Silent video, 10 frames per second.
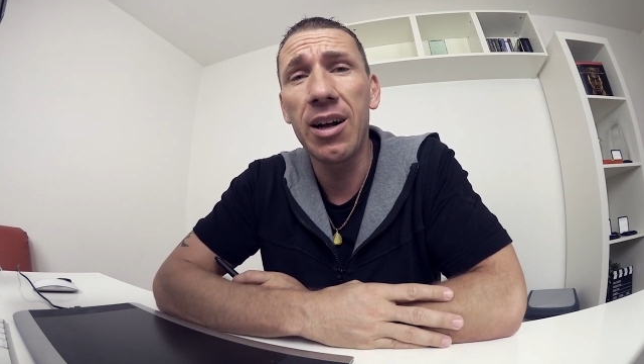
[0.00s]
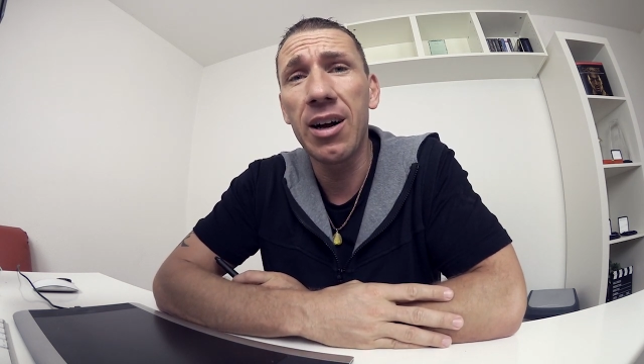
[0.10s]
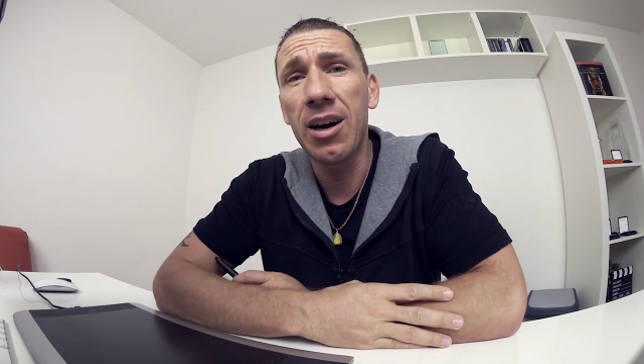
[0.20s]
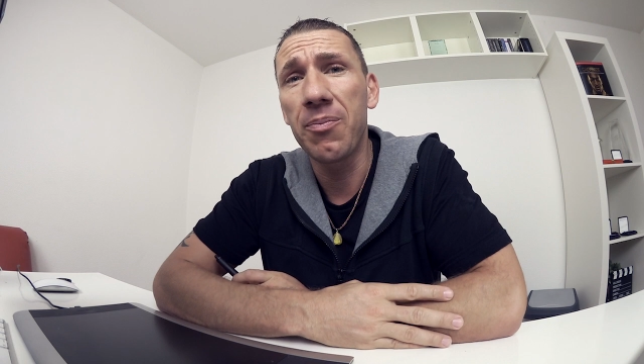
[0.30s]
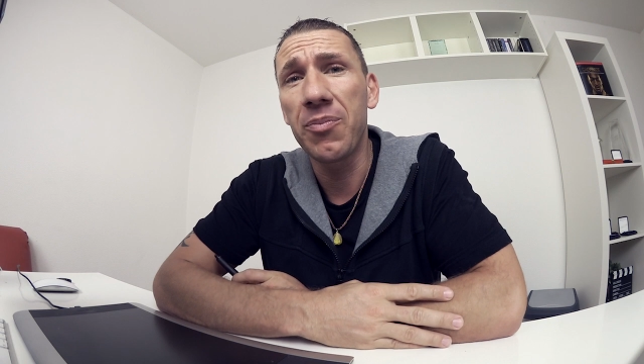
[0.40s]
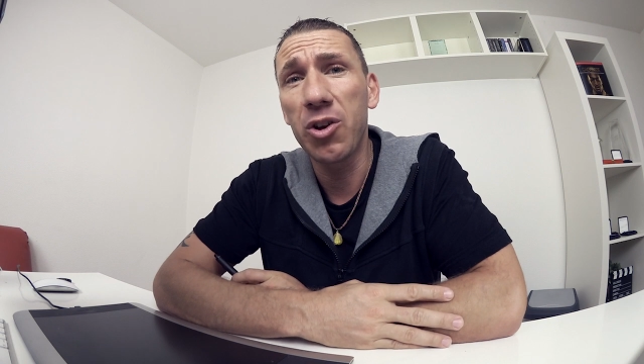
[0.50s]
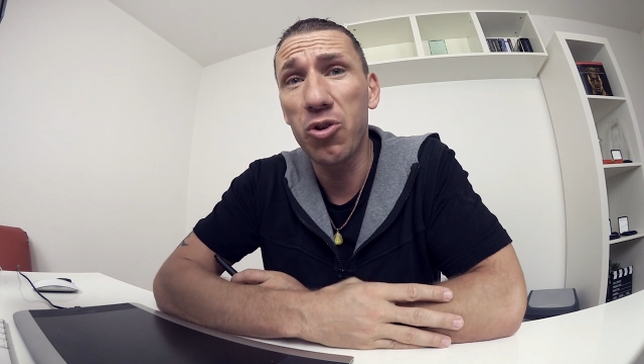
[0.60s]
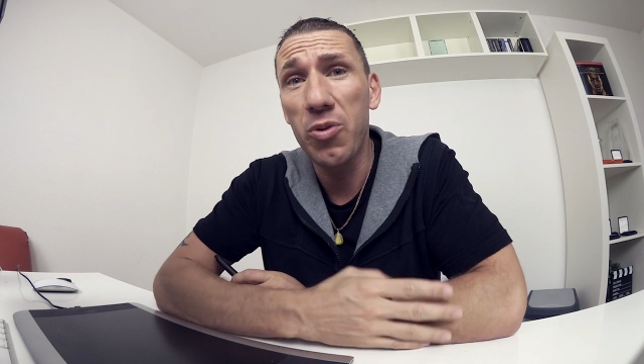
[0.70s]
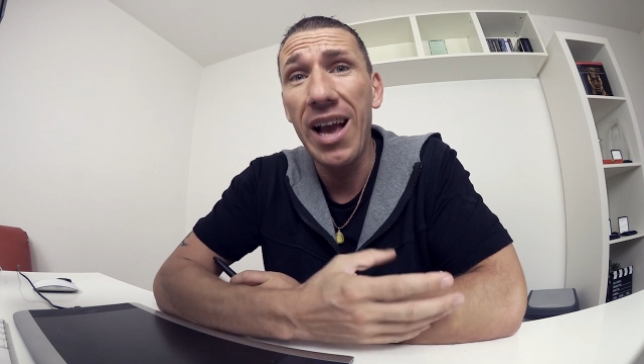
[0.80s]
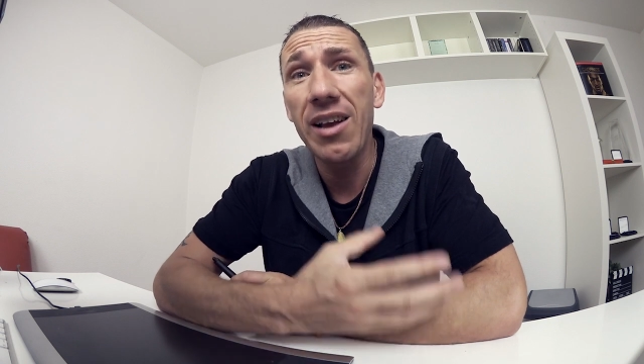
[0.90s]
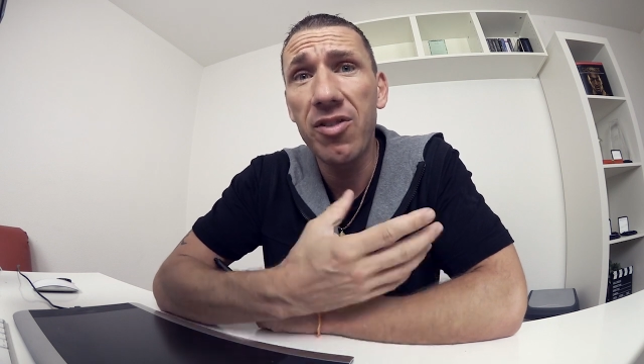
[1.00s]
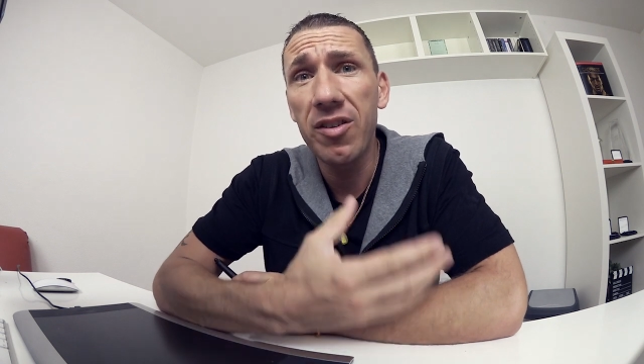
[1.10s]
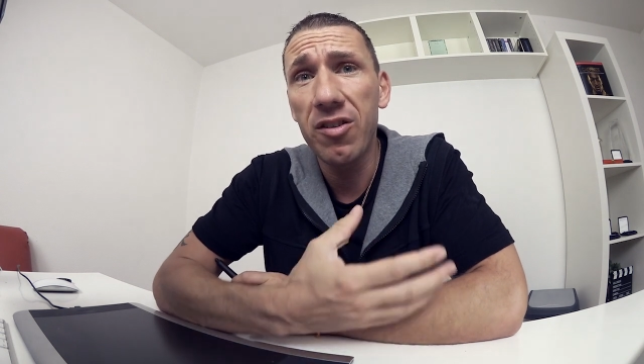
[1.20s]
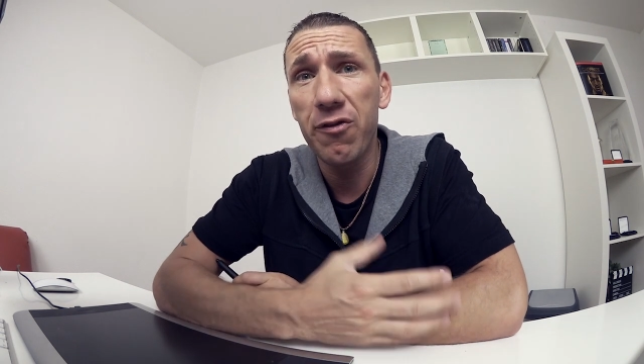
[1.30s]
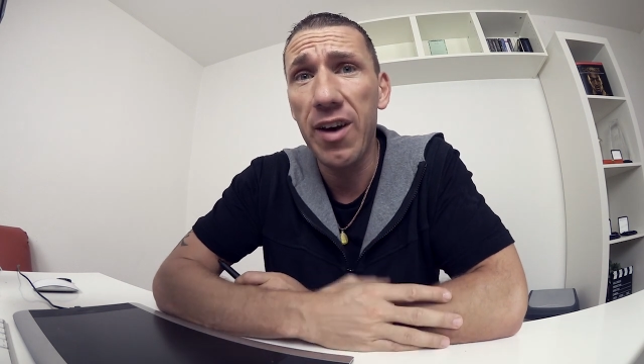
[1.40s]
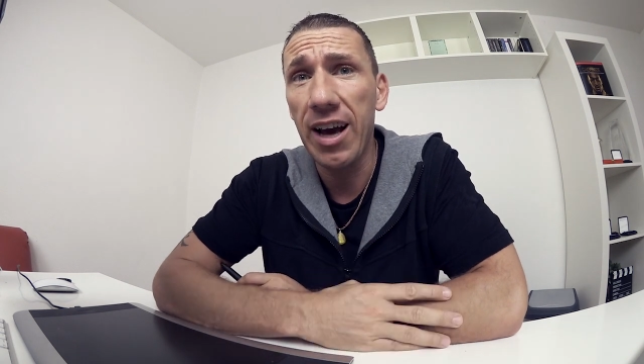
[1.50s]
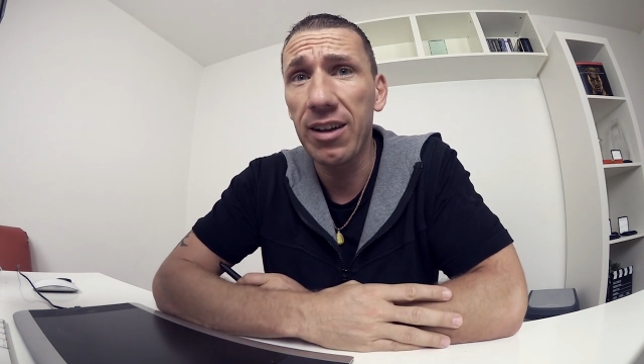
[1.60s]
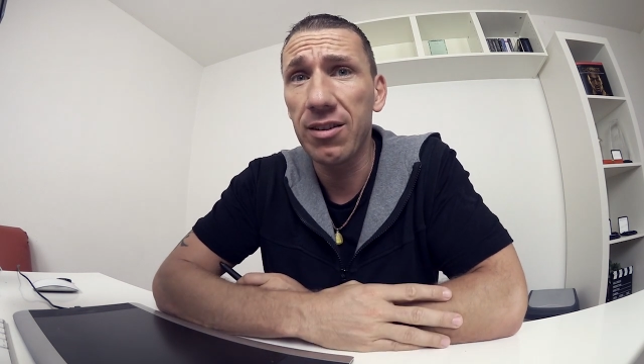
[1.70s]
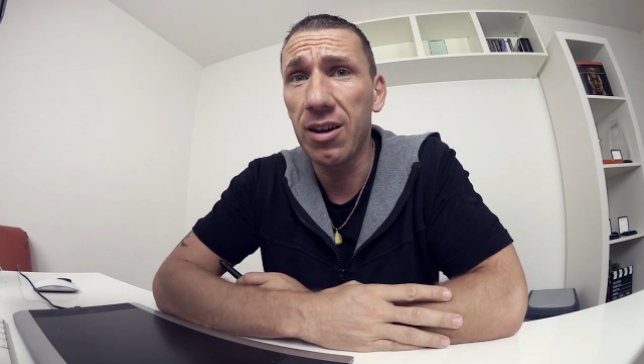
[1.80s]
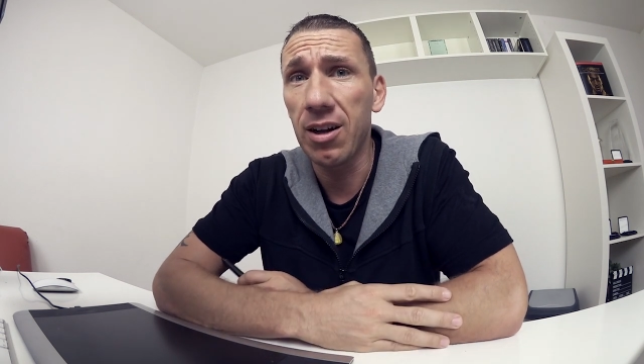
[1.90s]
um, create this
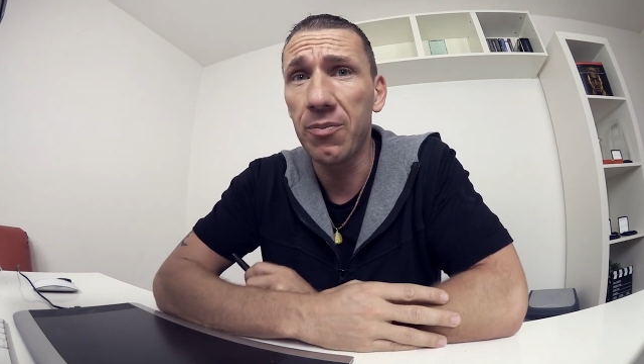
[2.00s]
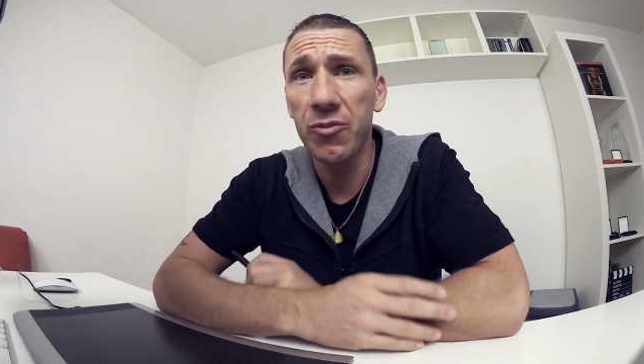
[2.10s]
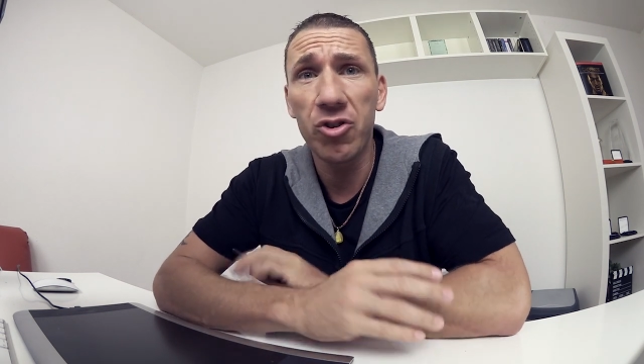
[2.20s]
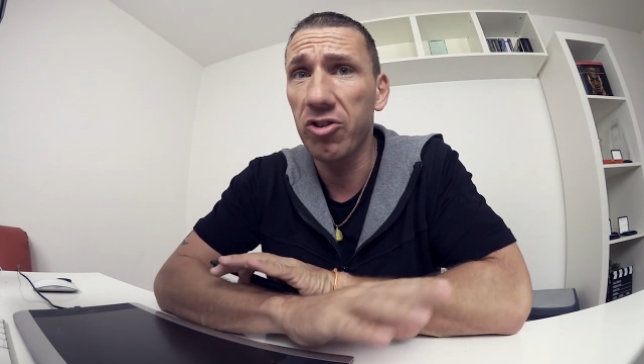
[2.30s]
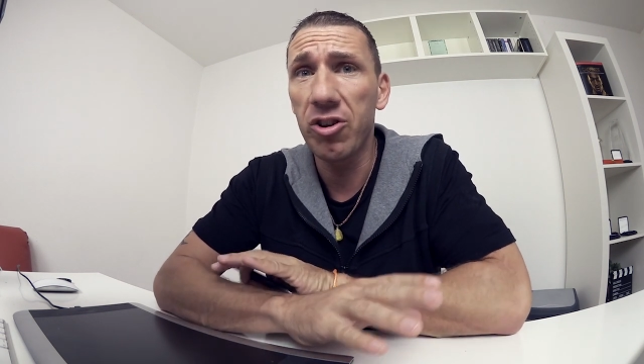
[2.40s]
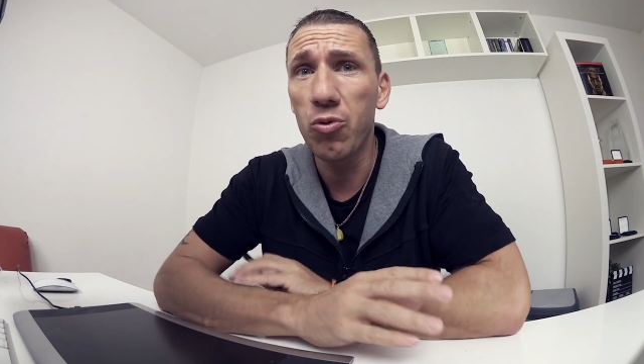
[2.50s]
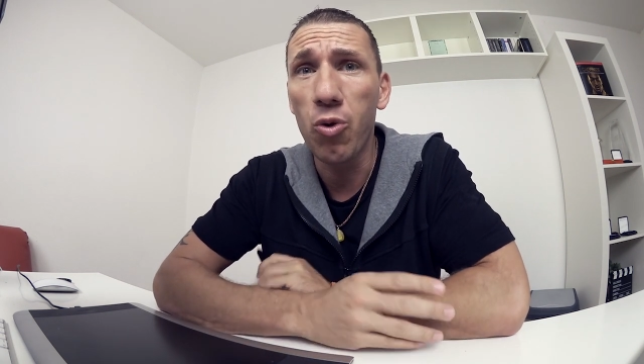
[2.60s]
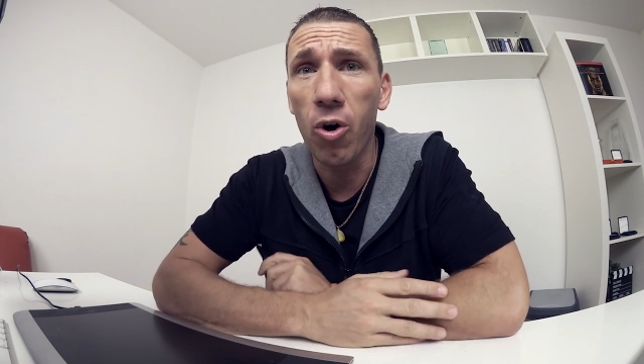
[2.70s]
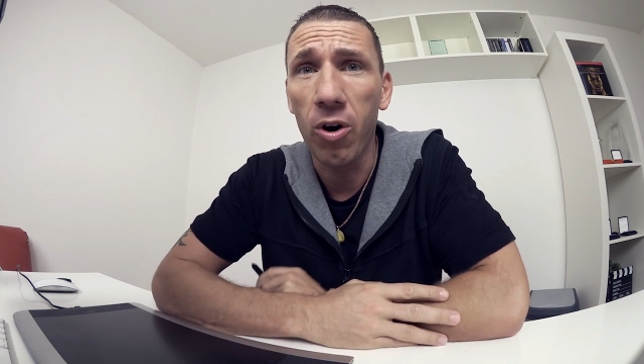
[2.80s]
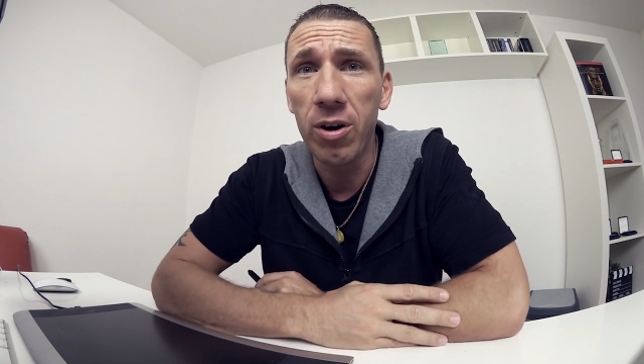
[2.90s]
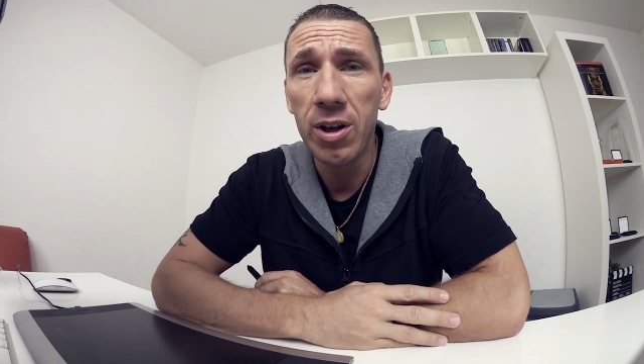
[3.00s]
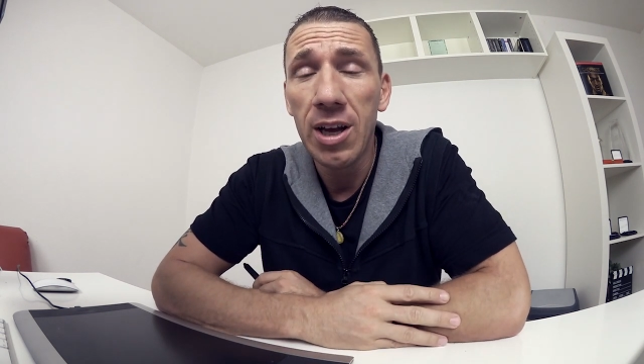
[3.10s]
effect um, just in RAW.